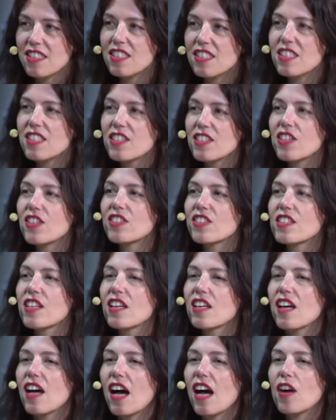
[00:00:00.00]
This is not
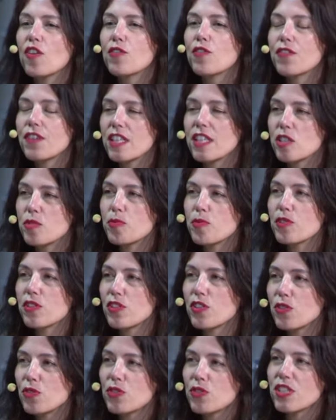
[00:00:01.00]
how
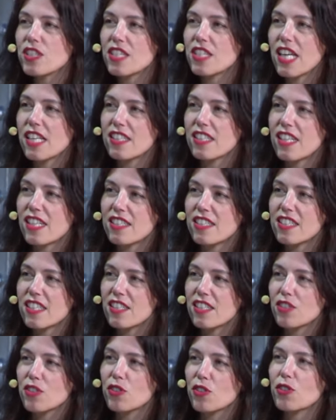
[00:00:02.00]
Facebook uses that
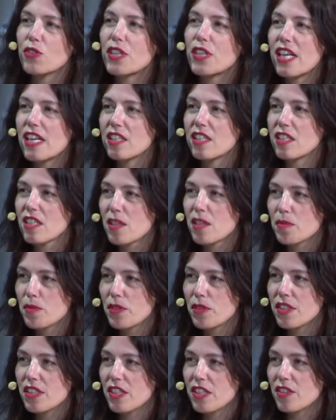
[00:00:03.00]
data to create
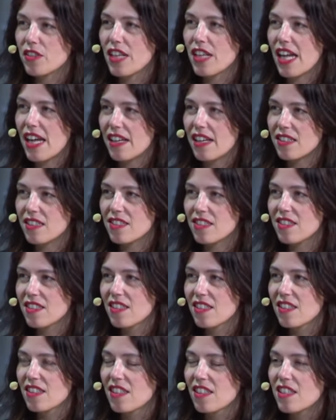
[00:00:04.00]
political
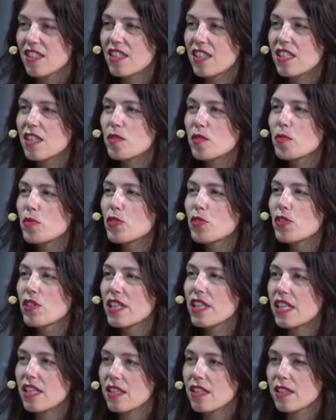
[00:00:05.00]
ads. They are more
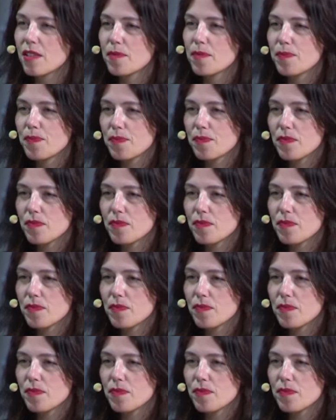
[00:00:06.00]
like